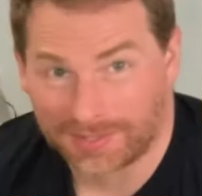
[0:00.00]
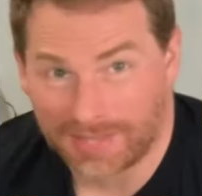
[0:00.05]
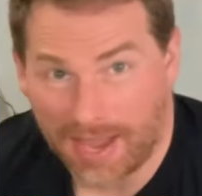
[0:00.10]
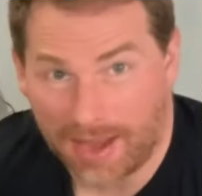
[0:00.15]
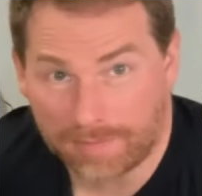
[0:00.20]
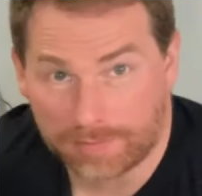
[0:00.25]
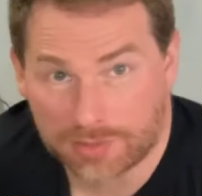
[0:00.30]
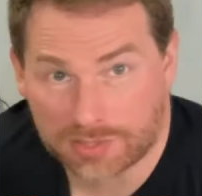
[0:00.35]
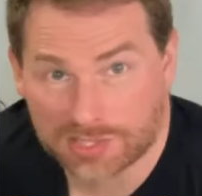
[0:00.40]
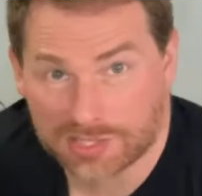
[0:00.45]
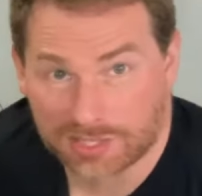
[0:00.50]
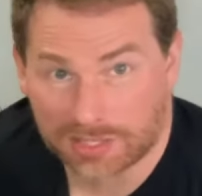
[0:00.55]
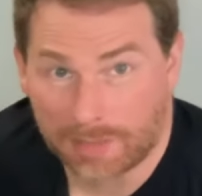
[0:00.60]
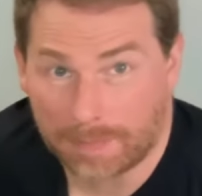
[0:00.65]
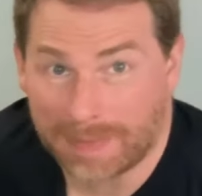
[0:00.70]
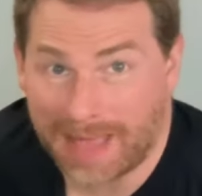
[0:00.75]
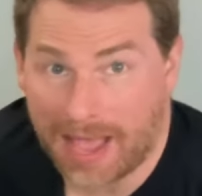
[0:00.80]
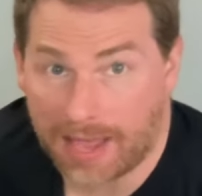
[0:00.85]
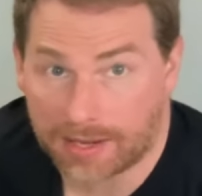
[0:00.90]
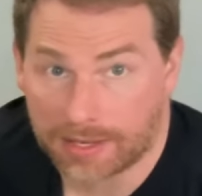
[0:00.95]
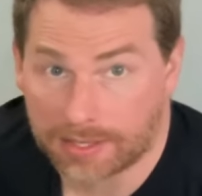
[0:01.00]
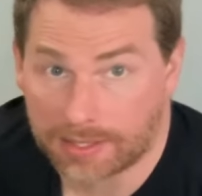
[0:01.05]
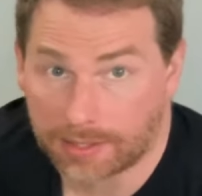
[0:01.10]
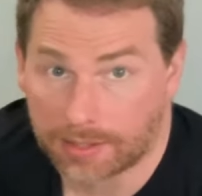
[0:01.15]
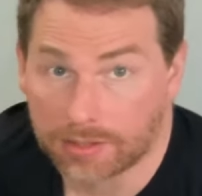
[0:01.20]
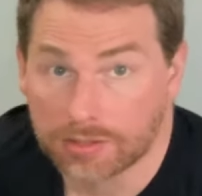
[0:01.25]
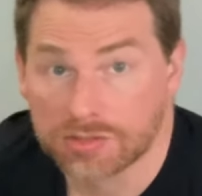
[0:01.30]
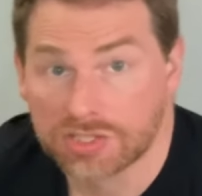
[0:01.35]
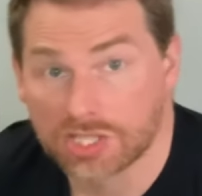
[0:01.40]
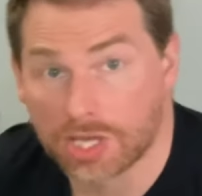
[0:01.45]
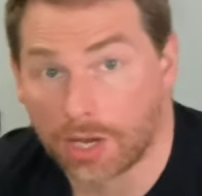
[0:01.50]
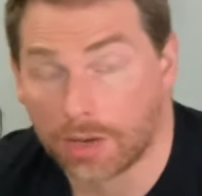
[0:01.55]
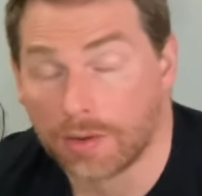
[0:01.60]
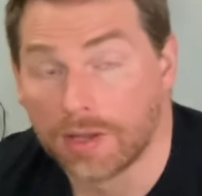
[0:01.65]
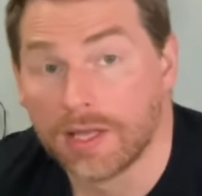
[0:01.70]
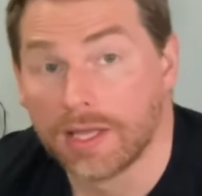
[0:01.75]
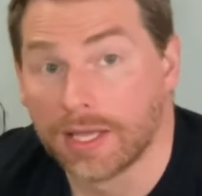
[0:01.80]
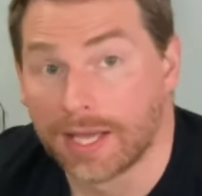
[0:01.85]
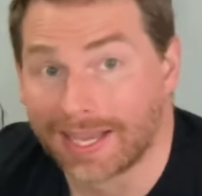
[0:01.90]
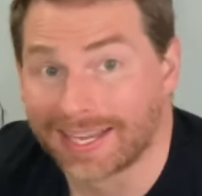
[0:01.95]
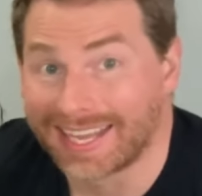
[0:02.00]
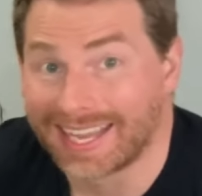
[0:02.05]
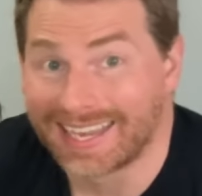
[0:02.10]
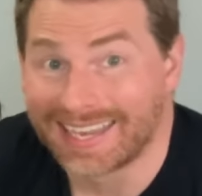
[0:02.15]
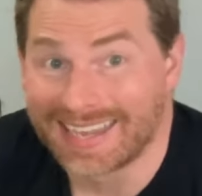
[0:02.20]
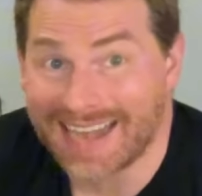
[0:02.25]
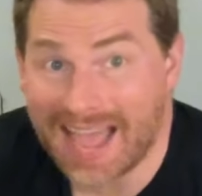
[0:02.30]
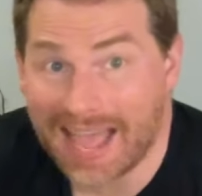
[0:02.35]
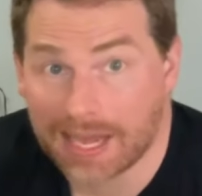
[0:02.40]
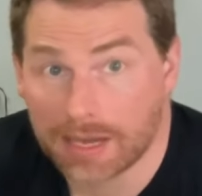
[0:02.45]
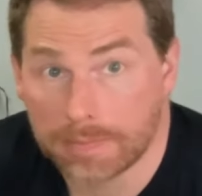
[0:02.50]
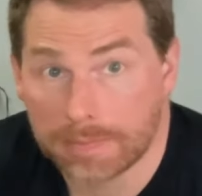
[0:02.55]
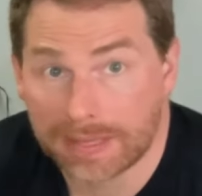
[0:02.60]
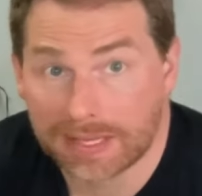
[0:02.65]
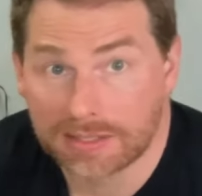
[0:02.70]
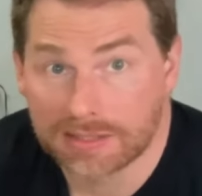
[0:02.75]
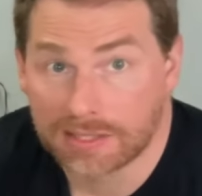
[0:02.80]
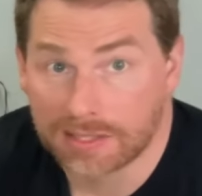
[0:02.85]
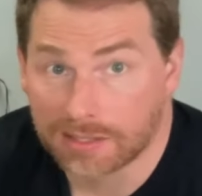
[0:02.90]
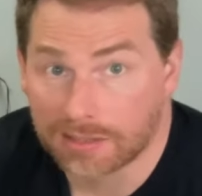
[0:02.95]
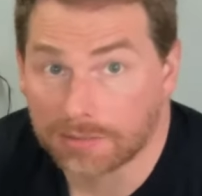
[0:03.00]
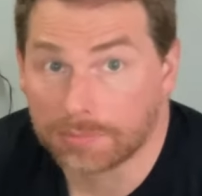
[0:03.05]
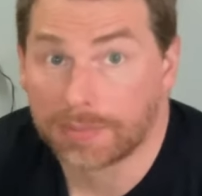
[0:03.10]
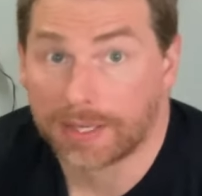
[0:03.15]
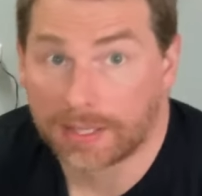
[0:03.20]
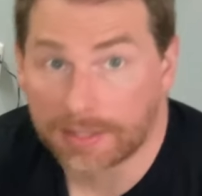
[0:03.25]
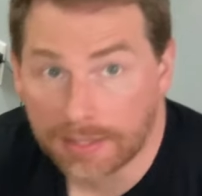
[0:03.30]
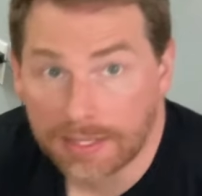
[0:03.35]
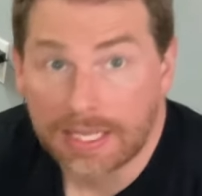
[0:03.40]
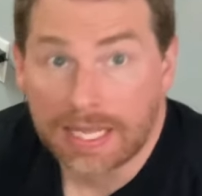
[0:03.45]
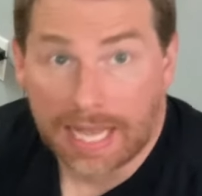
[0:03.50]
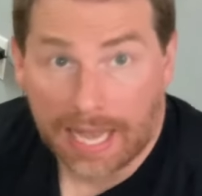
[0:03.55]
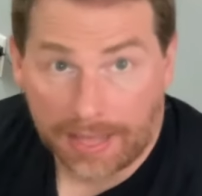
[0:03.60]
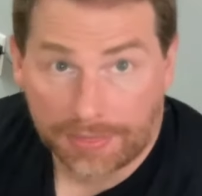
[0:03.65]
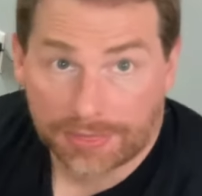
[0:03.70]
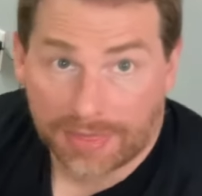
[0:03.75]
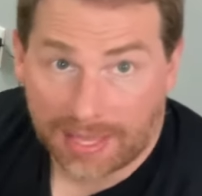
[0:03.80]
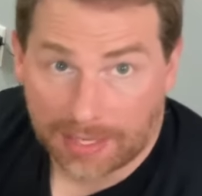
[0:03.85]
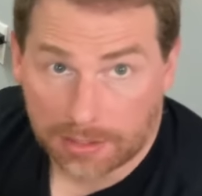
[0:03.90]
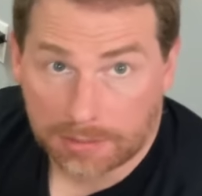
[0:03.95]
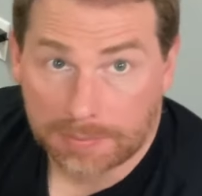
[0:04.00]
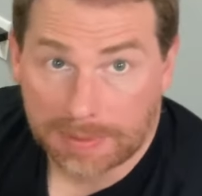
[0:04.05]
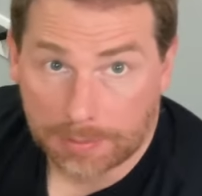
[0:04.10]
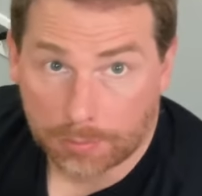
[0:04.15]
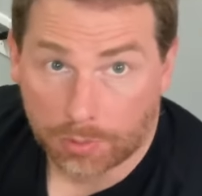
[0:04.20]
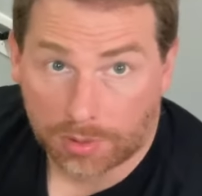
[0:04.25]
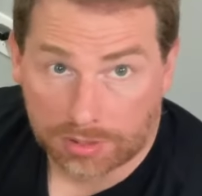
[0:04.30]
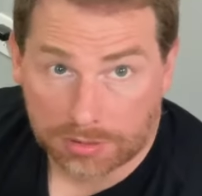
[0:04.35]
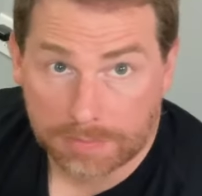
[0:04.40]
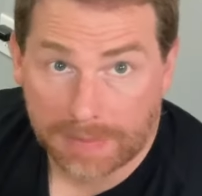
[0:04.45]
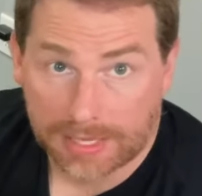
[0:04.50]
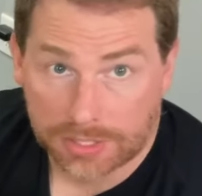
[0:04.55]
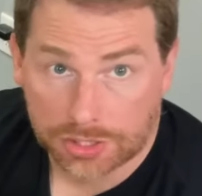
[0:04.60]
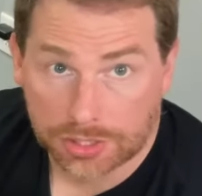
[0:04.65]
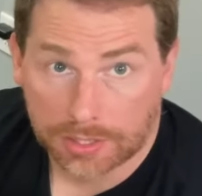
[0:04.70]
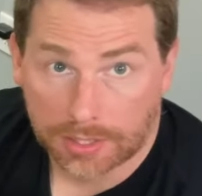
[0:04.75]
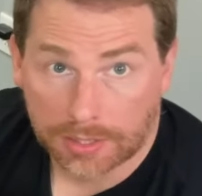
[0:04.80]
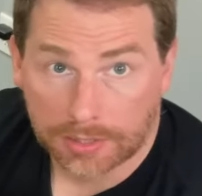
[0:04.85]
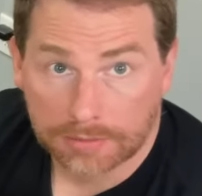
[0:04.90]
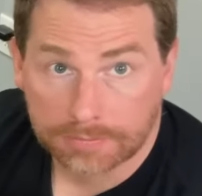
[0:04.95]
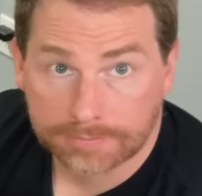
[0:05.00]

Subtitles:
to ever slip out of here. So again, not a big deal, but I thought it'd be worth mentioning.